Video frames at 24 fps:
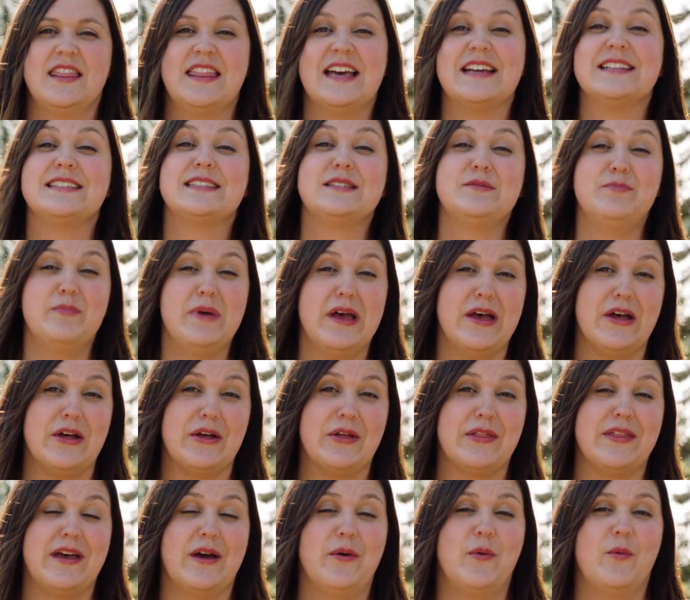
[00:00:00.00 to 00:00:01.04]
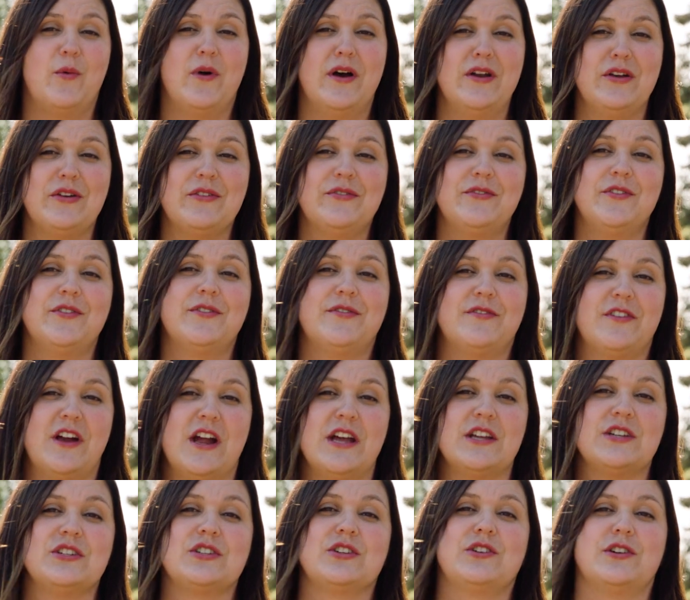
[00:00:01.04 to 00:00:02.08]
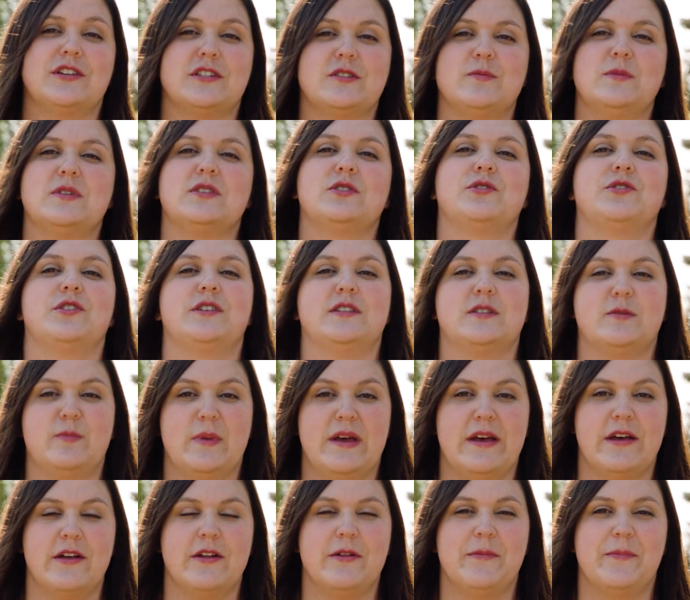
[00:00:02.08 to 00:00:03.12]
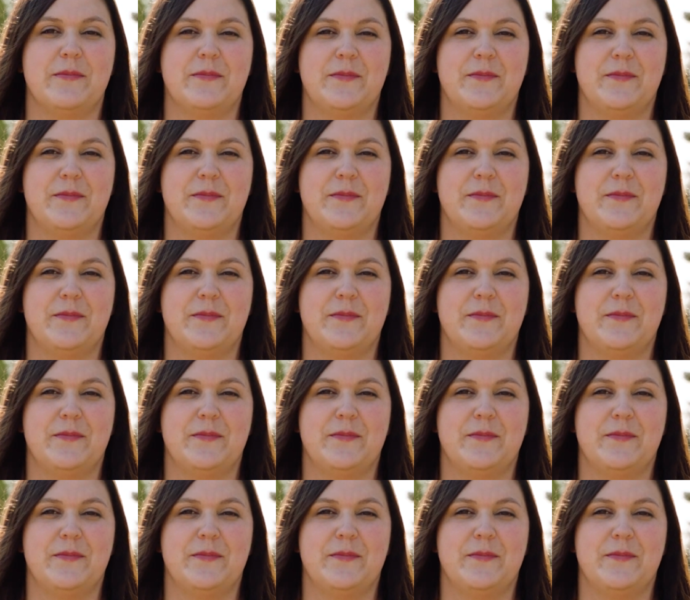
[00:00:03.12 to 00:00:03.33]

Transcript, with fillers: That smell, that wonderful fresh Christmas tree smell.